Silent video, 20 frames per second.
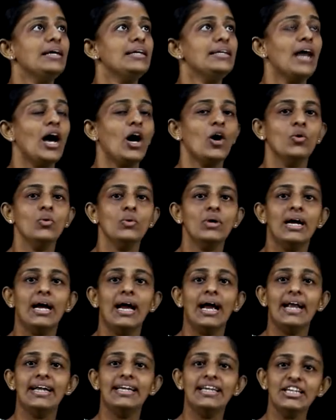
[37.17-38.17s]
Now,
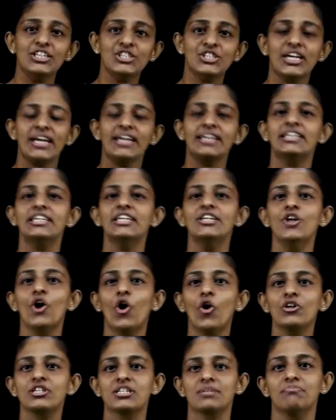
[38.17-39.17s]
Adichie did
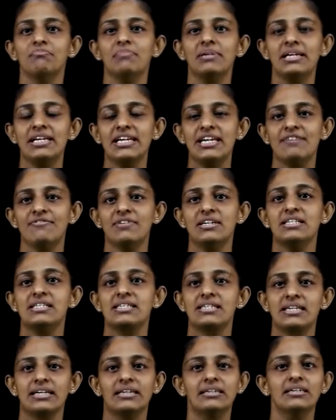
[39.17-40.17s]
not believe in
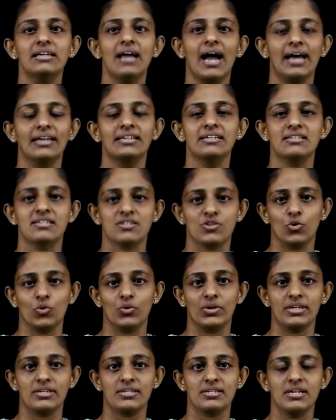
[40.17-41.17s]
single-handed
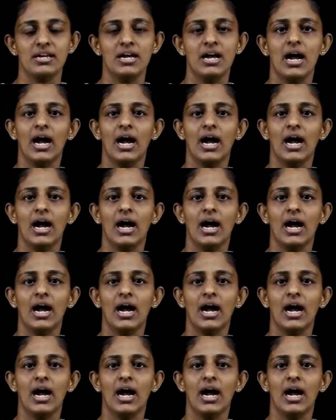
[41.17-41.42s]
stories.